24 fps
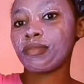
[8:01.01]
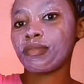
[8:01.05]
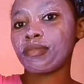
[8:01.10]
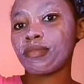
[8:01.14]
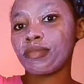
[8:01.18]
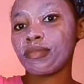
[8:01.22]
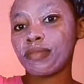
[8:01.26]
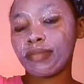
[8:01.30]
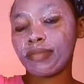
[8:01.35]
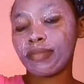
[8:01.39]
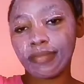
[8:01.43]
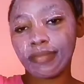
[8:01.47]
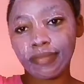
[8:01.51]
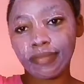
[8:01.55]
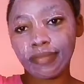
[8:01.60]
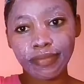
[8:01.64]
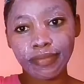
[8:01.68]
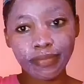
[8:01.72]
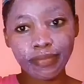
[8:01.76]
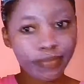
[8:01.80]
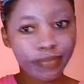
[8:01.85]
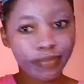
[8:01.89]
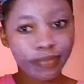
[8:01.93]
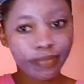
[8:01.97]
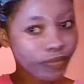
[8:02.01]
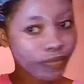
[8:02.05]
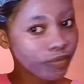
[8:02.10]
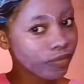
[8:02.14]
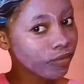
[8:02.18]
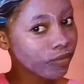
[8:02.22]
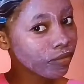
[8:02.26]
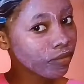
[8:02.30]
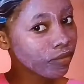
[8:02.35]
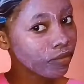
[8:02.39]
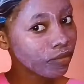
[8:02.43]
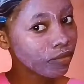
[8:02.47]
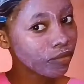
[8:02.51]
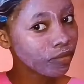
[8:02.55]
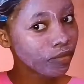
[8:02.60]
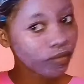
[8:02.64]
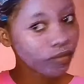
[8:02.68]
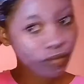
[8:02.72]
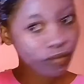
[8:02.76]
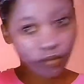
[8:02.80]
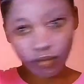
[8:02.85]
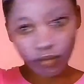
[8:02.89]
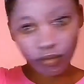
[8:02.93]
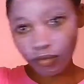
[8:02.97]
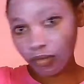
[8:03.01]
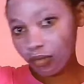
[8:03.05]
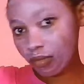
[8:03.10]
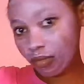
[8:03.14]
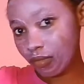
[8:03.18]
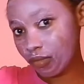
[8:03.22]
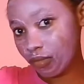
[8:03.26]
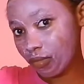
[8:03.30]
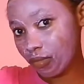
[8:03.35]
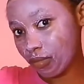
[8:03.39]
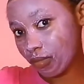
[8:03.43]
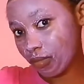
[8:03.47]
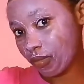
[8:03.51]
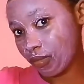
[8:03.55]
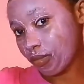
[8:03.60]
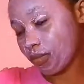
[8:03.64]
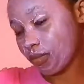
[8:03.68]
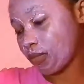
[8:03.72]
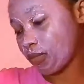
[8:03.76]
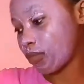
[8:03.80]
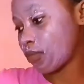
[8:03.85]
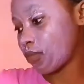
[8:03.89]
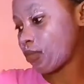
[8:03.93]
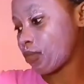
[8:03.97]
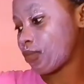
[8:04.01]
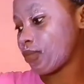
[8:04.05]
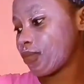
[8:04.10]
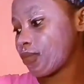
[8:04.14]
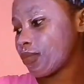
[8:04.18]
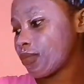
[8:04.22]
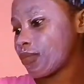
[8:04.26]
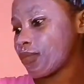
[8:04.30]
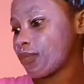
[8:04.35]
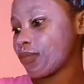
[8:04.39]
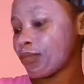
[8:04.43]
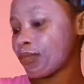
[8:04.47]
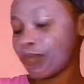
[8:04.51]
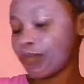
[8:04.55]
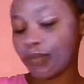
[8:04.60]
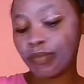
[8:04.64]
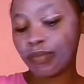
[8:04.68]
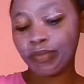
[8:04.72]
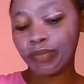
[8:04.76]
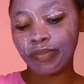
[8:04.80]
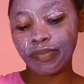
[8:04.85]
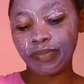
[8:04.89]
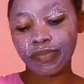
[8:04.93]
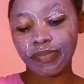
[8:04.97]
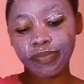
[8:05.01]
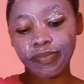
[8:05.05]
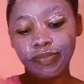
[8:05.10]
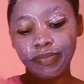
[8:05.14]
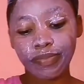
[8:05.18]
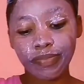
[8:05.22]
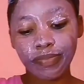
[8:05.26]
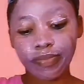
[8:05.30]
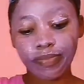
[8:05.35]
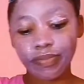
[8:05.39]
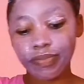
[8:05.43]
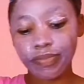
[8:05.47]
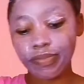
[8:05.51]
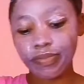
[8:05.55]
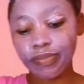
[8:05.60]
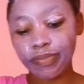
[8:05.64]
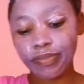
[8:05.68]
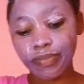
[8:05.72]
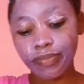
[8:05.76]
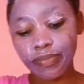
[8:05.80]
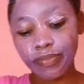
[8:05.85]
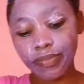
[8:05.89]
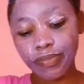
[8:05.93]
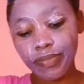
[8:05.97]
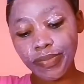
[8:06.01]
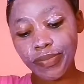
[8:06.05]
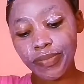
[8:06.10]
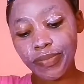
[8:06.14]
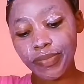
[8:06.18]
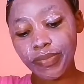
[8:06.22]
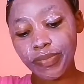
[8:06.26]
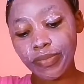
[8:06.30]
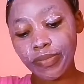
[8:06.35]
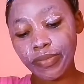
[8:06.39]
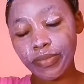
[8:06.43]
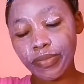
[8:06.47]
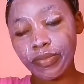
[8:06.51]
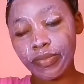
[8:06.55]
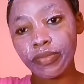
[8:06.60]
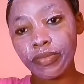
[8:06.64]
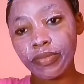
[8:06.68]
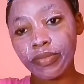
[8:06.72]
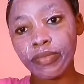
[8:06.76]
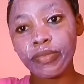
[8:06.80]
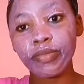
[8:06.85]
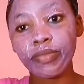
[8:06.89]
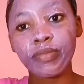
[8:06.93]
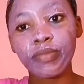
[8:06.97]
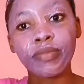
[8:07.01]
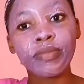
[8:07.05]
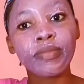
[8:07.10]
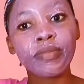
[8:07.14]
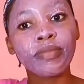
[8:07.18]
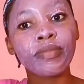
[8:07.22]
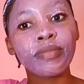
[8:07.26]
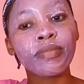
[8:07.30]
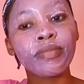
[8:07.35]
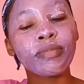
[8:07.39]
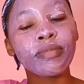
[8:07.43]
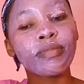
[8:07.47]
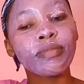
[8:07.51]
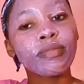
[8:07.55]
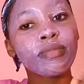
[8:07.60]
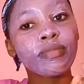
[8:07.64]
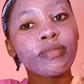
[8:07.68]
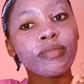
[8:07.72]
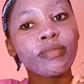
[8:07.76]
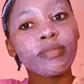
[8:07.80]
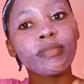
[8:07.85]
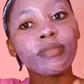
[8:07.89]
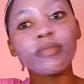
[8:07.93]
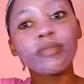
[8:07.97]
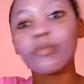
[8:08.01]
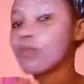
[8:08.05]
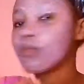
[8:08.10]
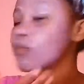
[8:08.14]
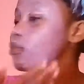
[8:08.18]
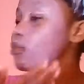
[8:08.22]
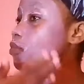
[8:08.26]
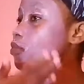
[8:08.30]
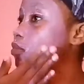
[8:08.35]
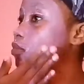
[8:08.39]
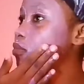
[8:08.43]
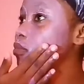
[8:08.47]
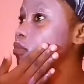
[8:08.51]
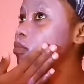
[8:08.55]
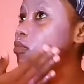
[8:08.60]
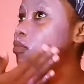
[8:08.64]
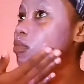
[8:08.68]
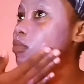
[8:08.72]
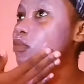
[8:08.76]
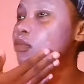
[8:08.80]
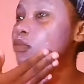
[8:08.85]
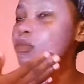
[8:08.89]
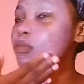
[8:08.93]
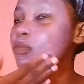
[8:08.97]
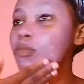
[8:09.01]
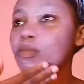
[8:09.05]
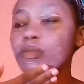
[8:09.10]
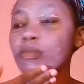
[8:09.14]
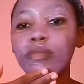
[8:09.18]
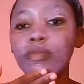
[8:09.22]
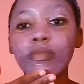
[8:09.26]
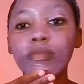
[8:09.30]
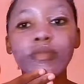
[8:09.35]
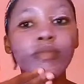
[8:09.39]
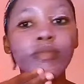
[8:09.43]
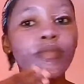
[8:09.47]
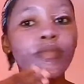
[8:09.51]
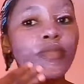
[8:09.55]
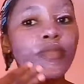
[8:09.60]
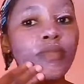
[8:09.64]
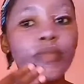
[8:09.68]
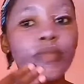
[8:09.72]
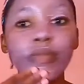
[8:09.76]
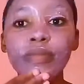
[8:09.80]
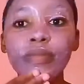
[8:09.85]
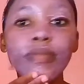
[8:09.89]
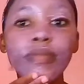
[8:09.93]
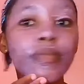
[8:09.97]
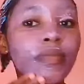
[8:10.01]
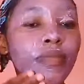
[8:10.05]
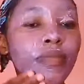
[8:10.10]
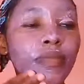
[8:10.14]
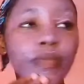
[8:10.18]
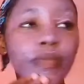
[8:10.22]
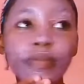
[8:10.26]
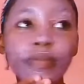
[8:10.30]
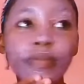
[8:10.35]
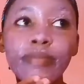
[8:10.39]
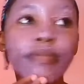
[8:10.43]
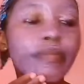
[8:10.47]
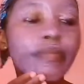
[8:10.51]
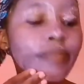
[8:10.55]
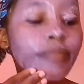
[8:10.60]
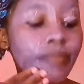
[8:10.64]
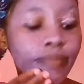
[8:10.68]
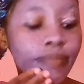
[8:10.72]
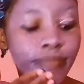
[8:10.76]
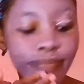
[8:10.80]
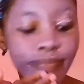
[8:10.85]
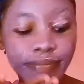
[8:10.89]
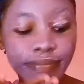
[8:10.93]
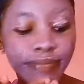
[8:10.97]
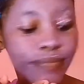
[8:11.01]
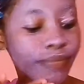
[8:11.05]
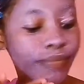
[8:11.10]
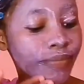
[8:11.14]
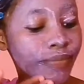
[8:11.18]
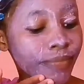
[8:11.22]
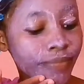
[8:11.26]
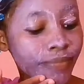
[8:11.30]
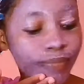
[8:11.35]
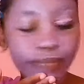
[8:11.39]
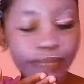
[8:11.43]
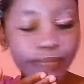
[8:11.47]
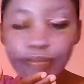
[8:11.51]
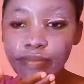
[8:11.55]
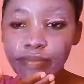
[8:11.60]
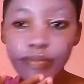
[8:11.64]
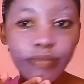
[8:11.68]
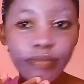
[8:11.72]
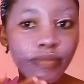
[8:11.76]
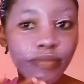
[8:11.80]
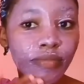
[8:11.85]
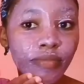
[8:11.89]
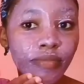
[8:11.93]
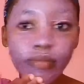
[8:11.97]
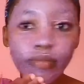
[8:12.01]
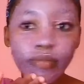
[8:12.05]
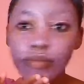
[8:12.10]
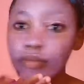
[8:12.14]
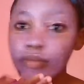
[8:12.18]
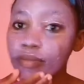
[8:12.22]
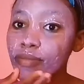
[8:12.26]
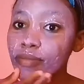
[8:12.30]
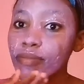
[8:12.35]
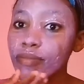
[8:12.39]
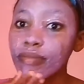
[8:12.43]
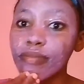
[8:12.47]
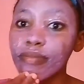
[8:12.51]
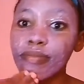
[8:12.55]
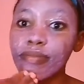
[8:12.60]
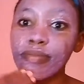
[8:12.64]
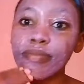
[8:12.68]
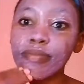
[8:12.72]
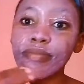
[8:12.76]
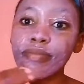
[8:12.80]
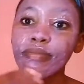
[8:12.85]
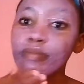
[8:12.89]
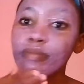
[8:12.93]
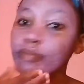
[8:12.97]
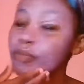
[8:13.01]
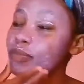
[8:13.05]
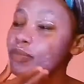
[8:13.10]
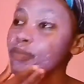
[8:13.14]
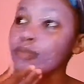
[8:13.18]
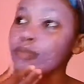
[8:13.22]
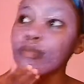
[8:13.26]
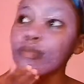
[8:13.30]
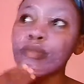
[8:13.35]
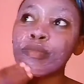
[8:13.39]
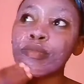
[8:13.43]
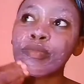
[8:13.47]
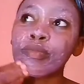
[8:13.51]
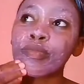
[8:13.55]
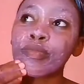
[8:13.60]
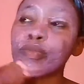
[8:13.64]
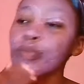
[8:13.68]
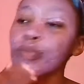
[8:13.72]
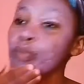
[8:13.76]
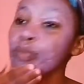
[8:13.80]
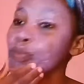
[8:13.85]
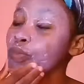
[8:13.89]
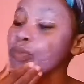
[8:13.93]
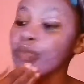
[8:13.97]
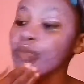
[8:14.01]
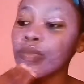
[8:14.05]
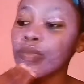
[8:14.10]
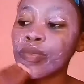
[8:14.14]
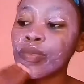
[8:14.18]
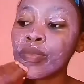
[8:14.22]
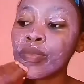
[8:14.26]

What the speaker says: just the way I've done. So you can see, guys, I've applied it and I've massaged it for some time, and I'm giving it some time, like, not to dry off, but